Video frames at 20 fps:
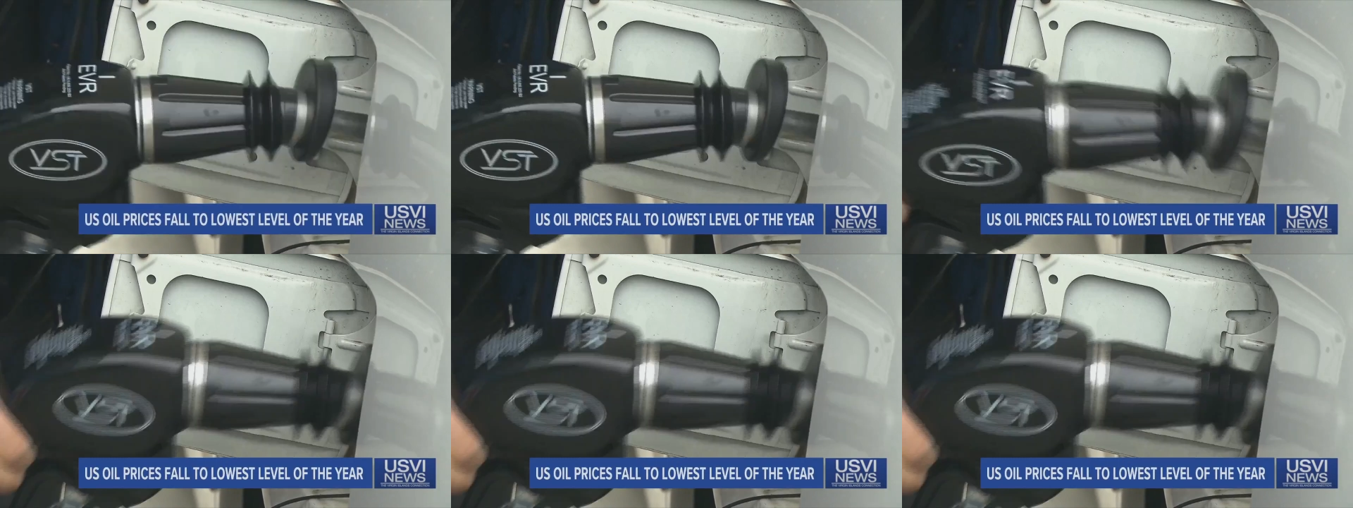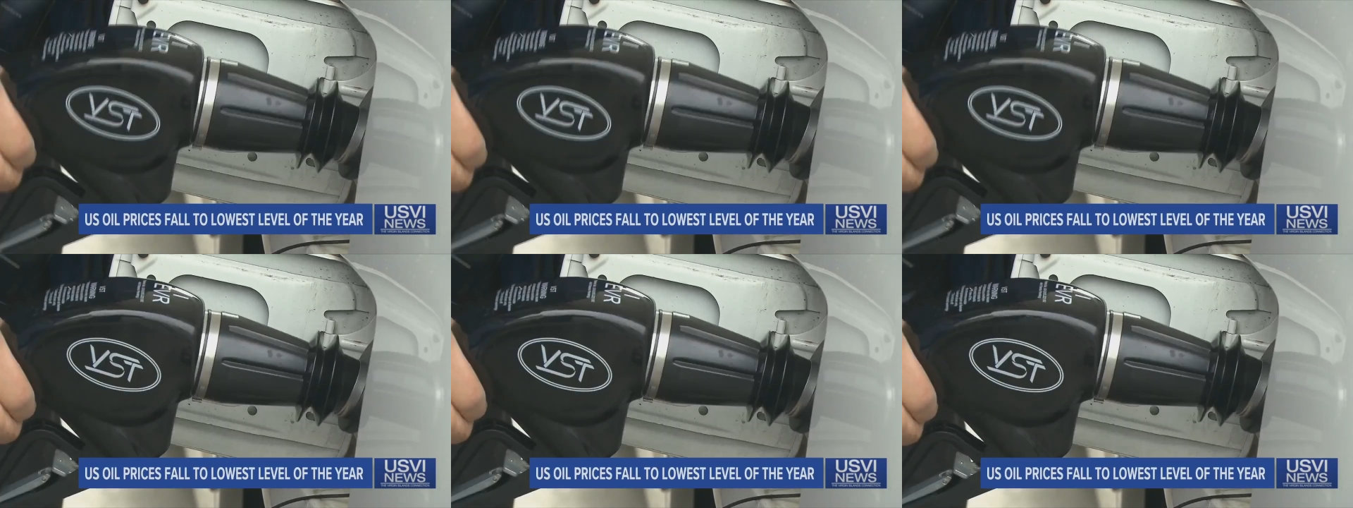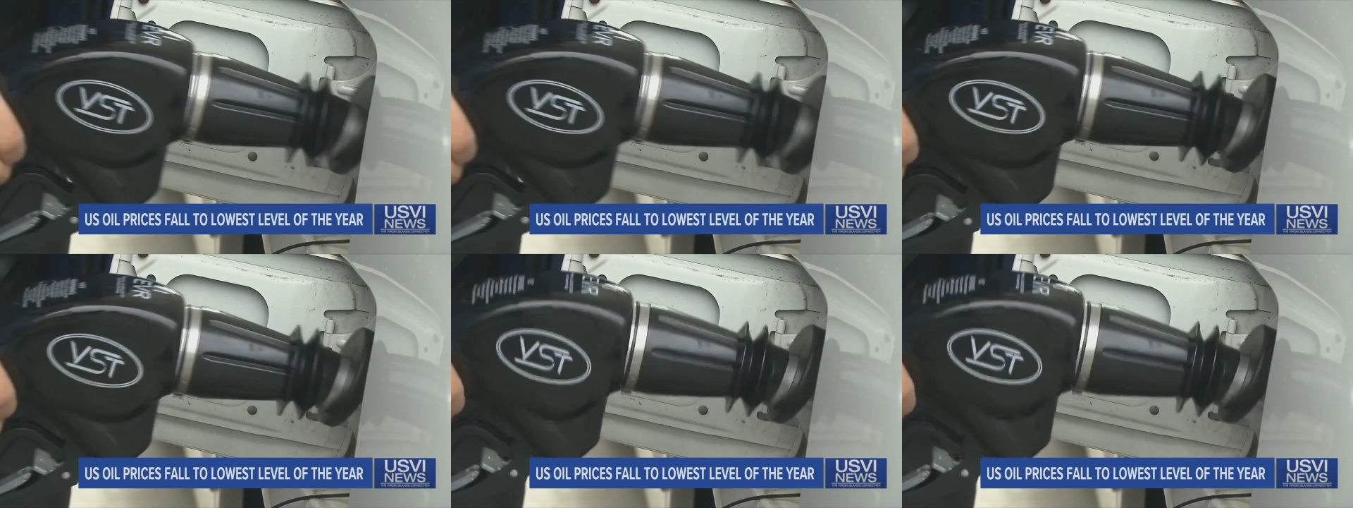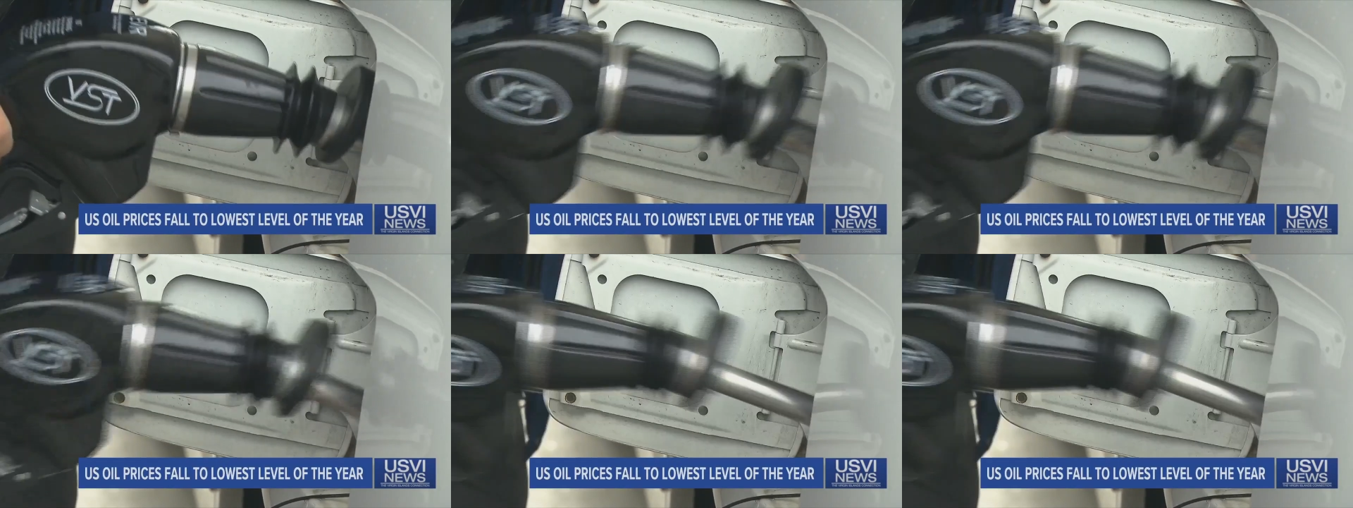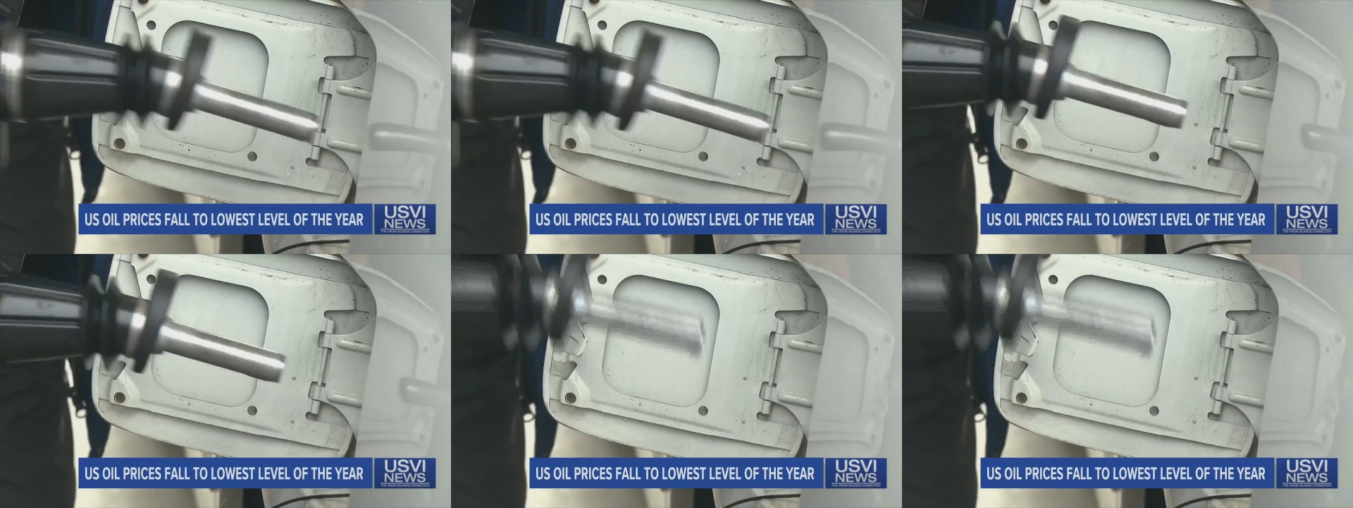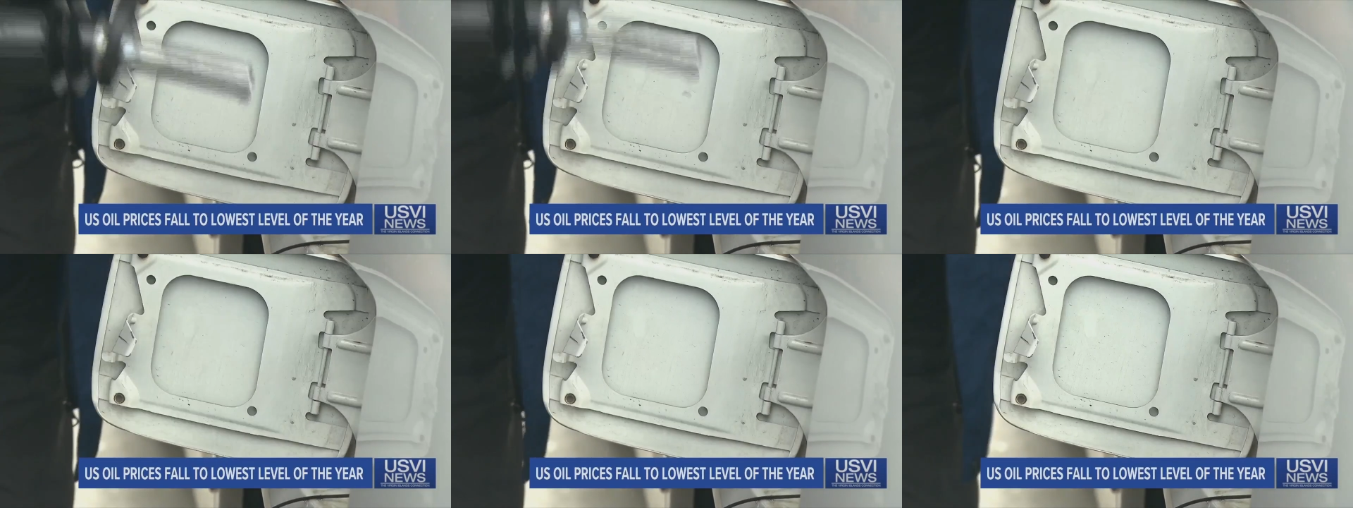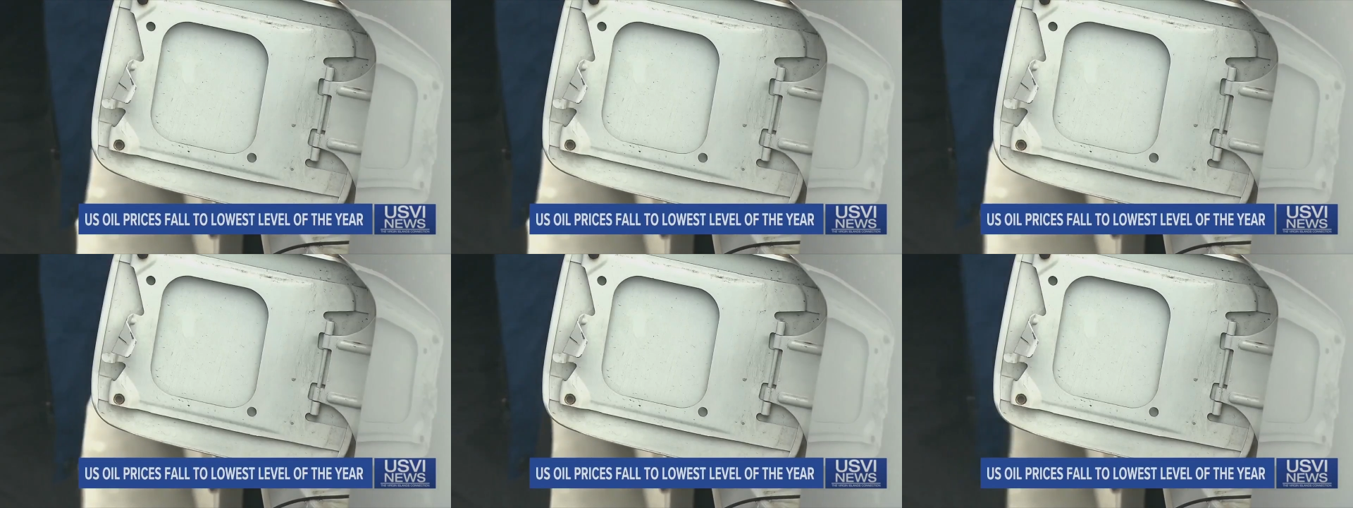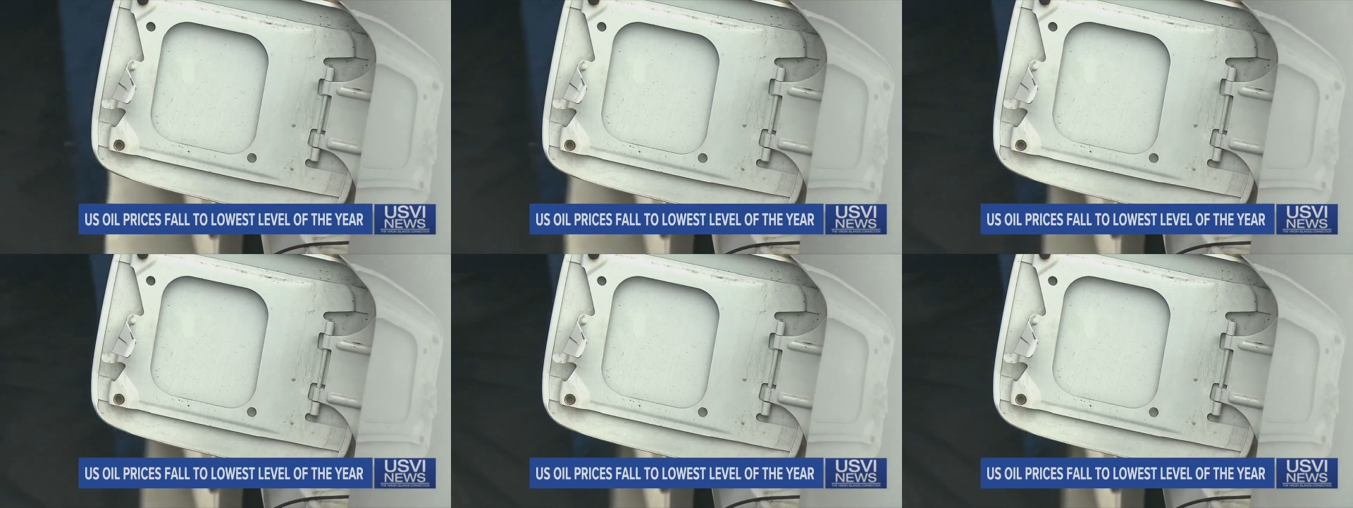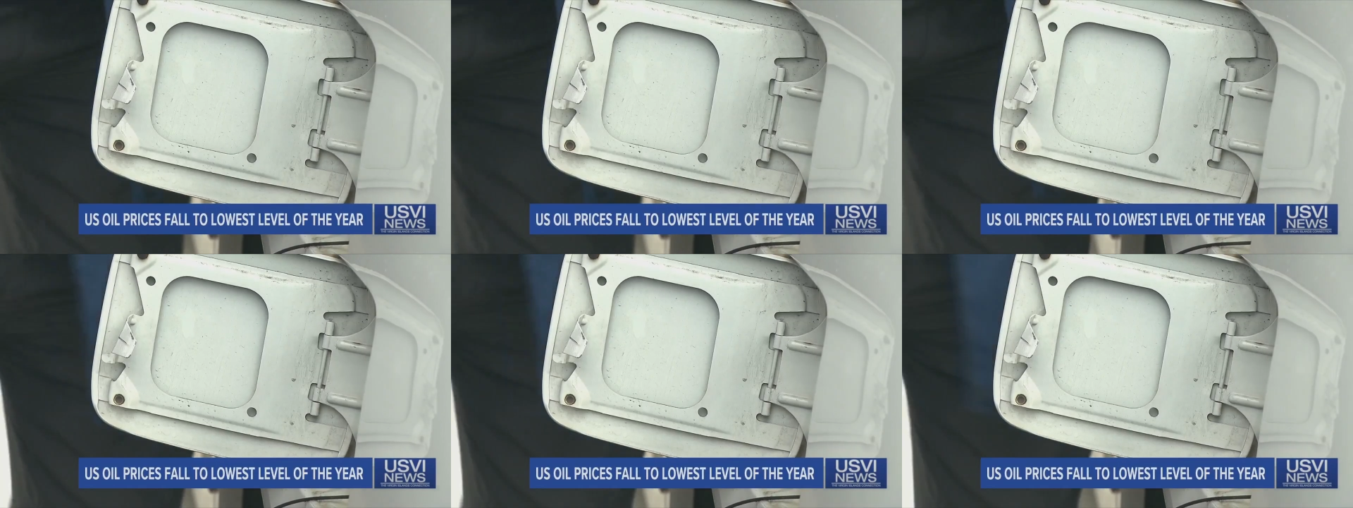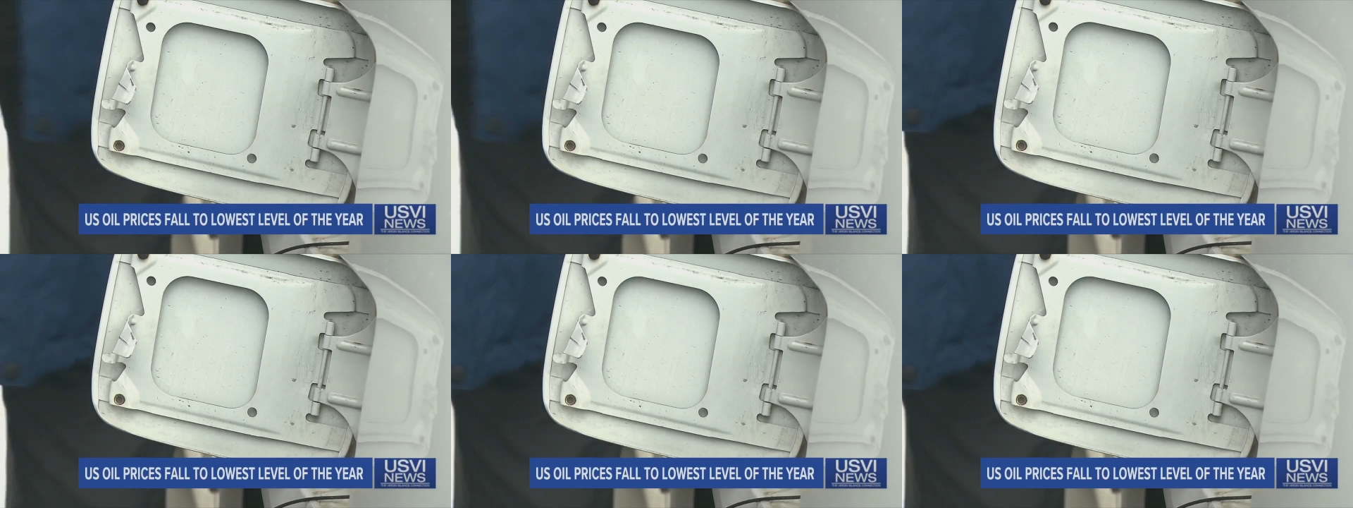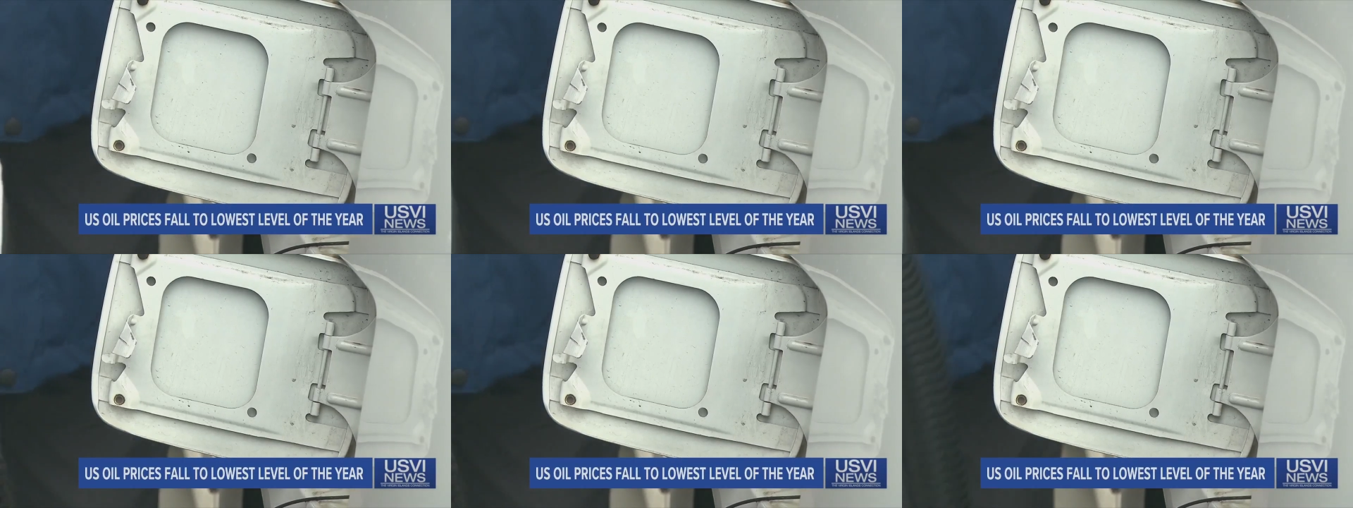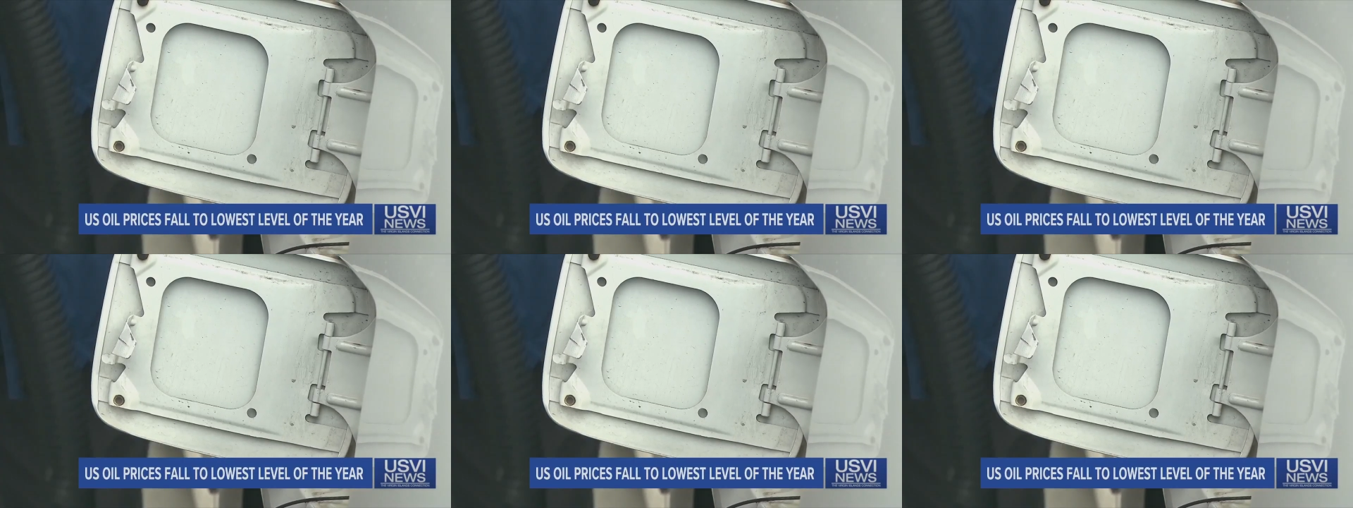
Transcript: [unreadable: no face in view]